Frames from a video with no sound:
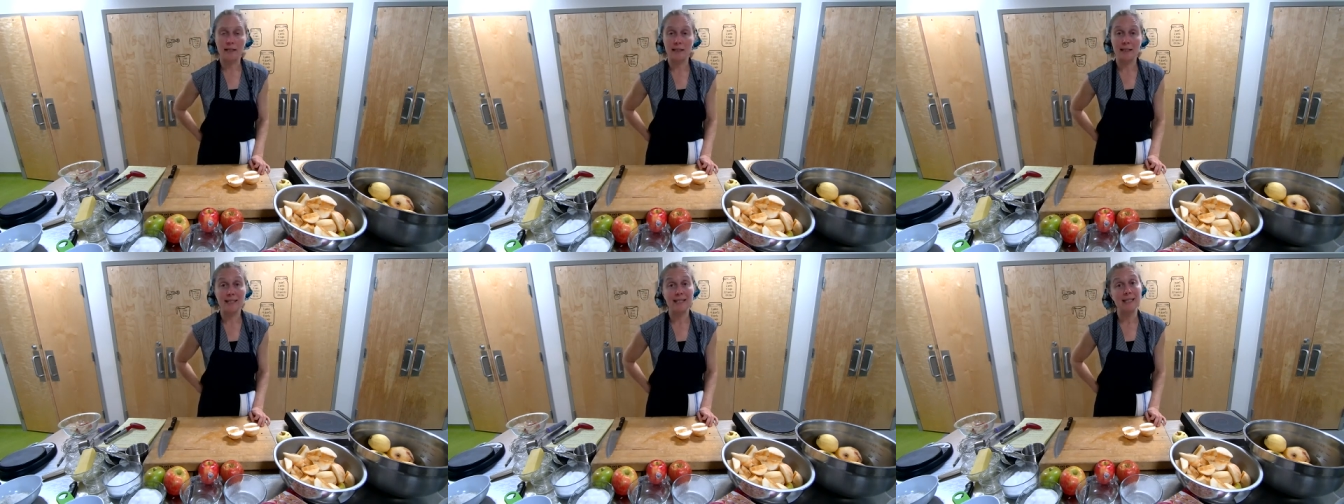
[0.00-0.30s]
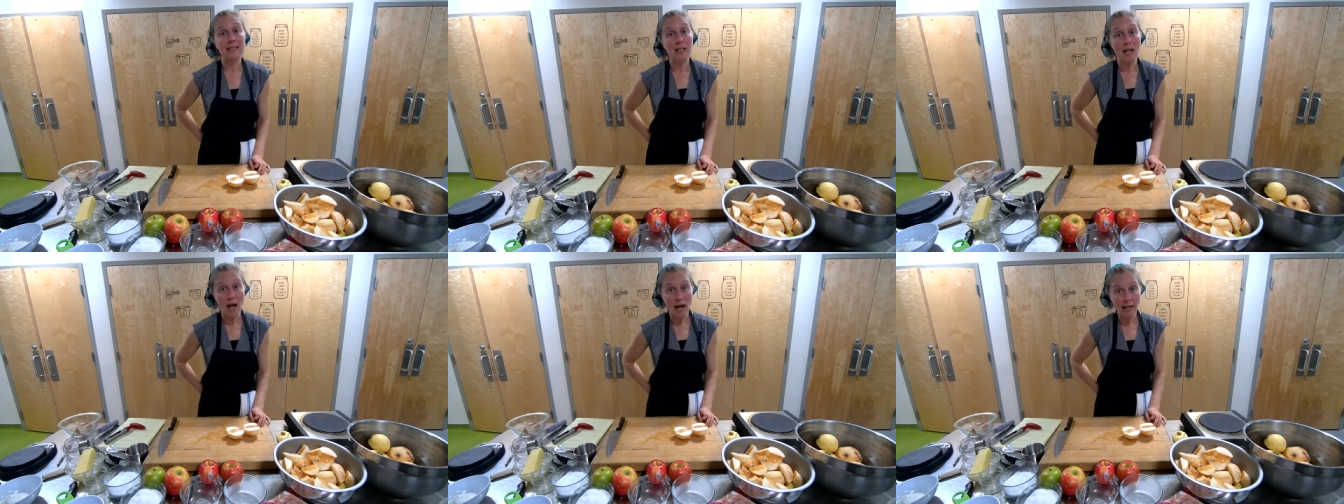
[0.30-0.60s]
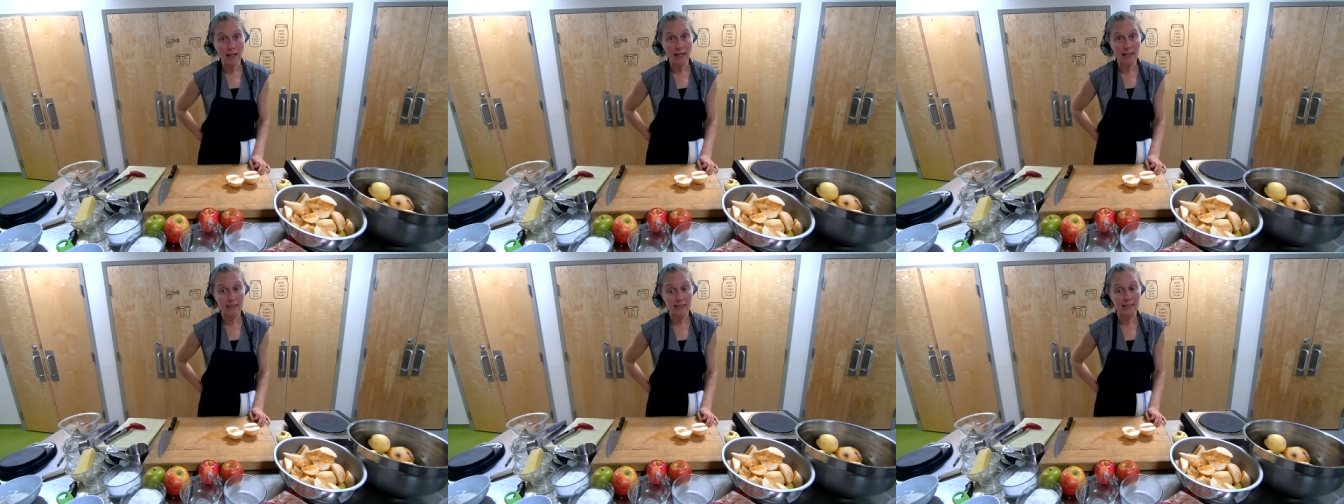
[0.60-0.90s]
is not
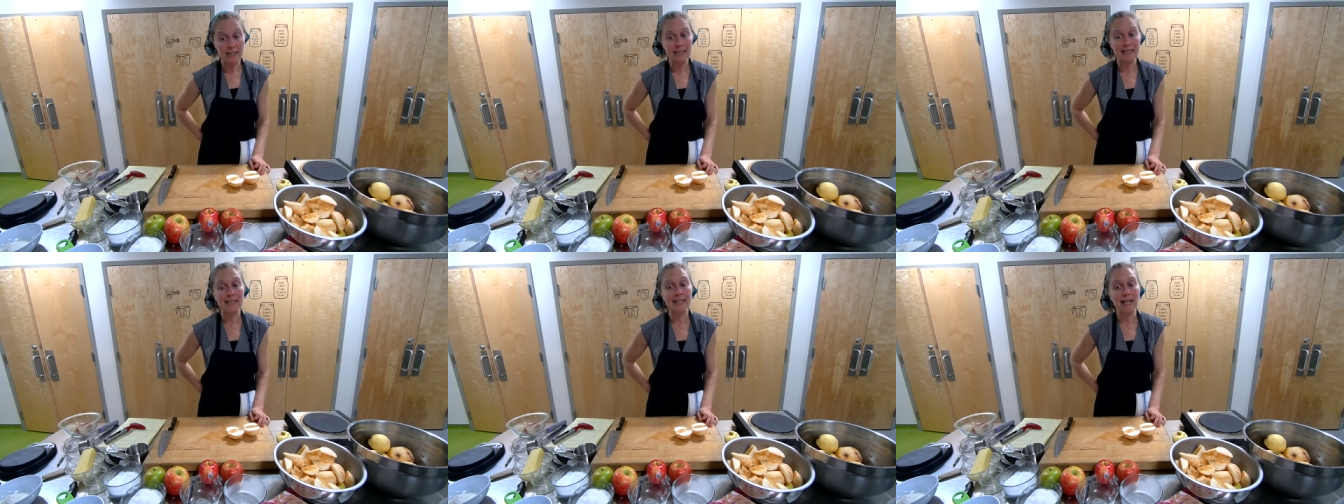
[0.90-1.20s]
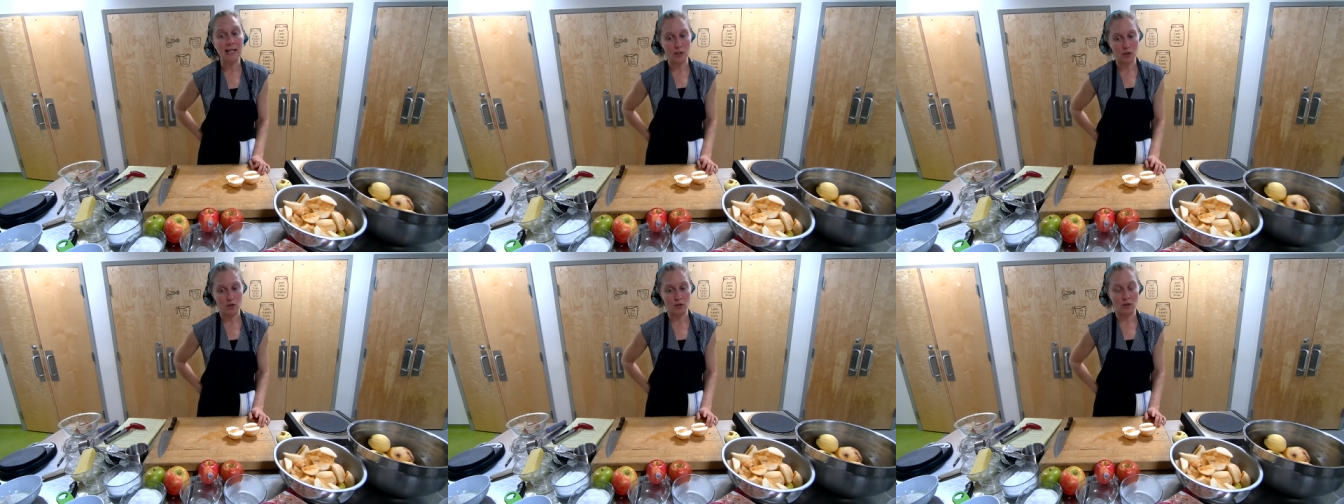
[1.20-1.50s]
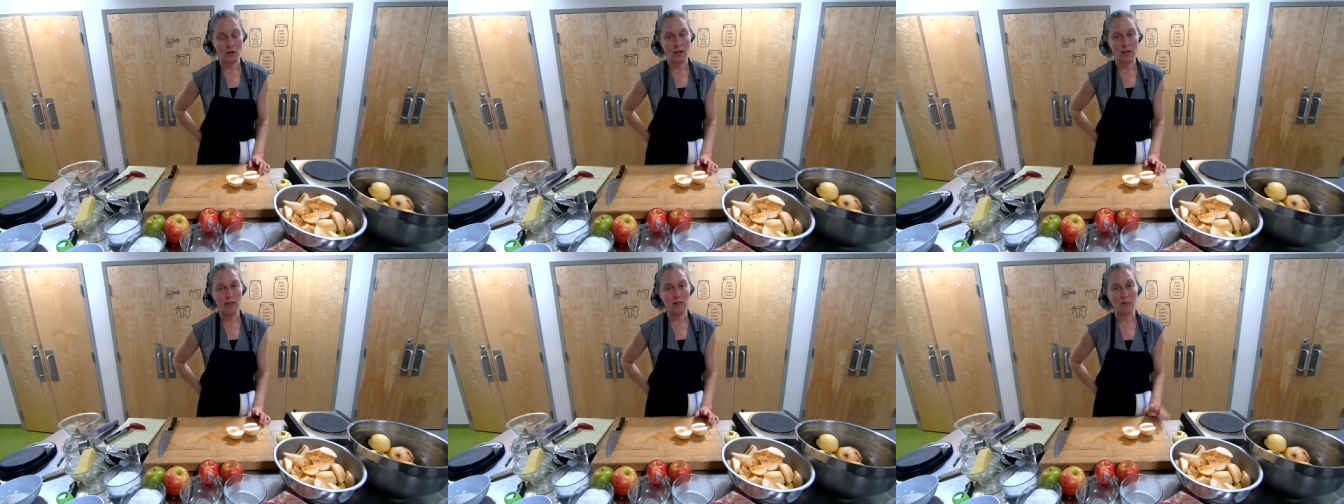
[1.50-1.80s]
as essential
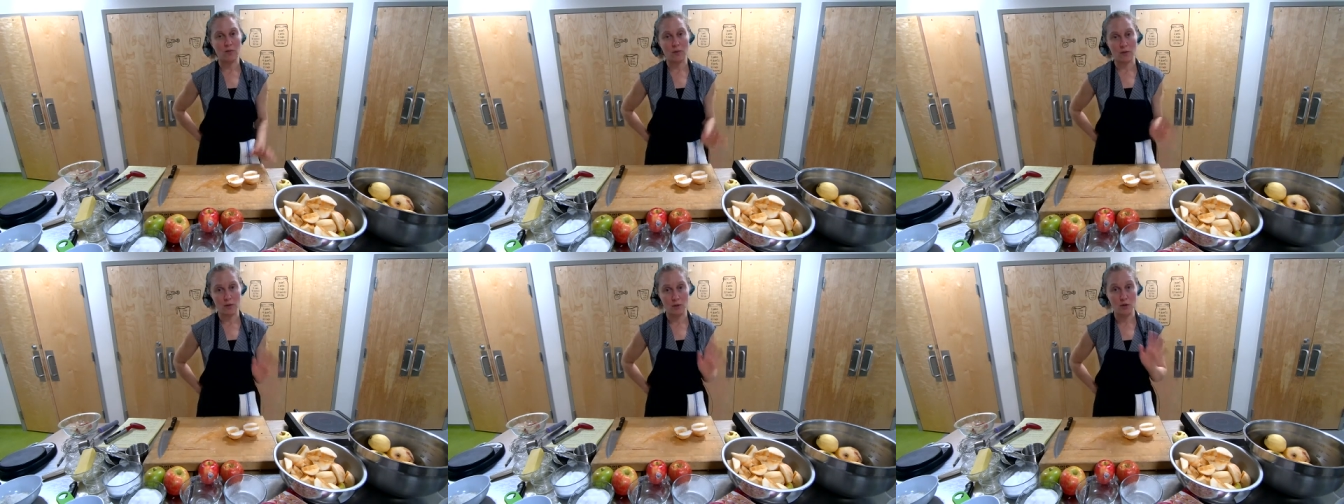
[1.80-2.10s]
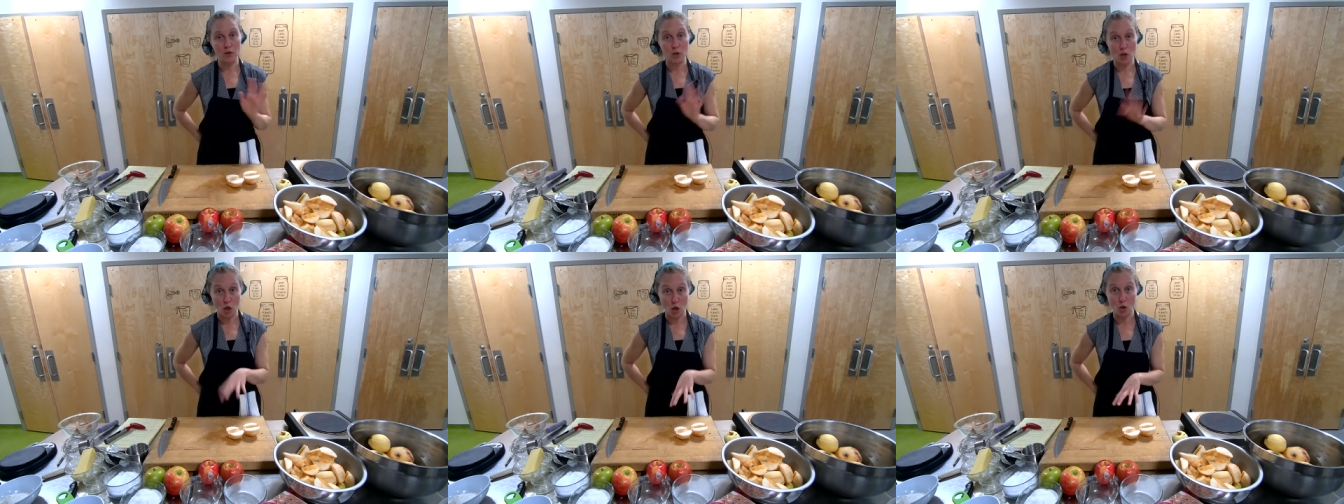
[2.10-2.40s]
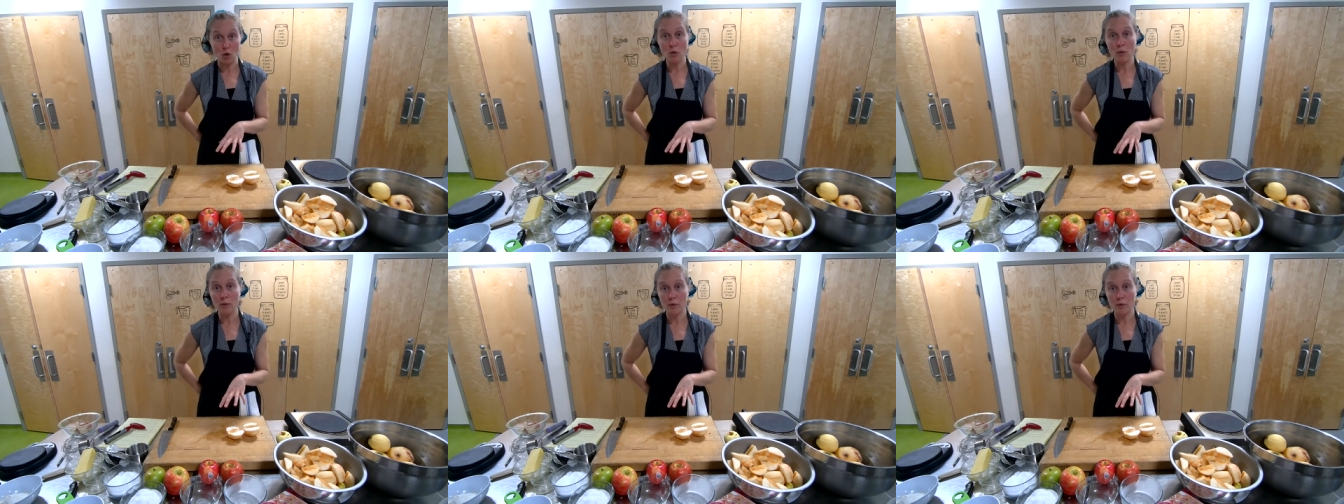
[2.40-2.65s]
as for the dough.